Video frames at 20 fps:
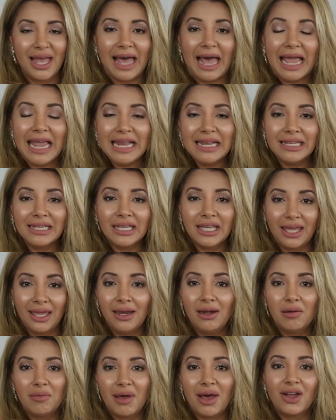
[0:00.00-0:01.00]
I
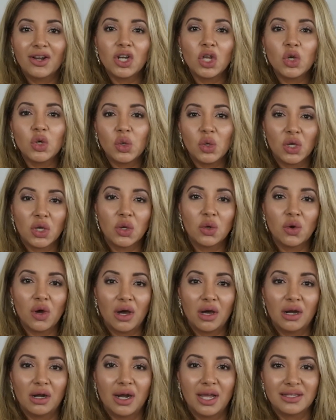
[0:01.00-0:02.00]
care about who you
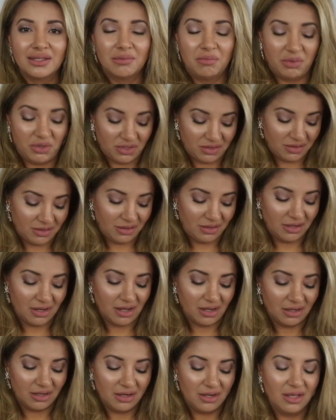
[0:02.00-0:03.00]
are as a person,
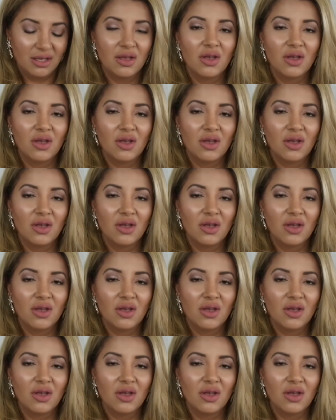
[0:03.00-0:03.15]
not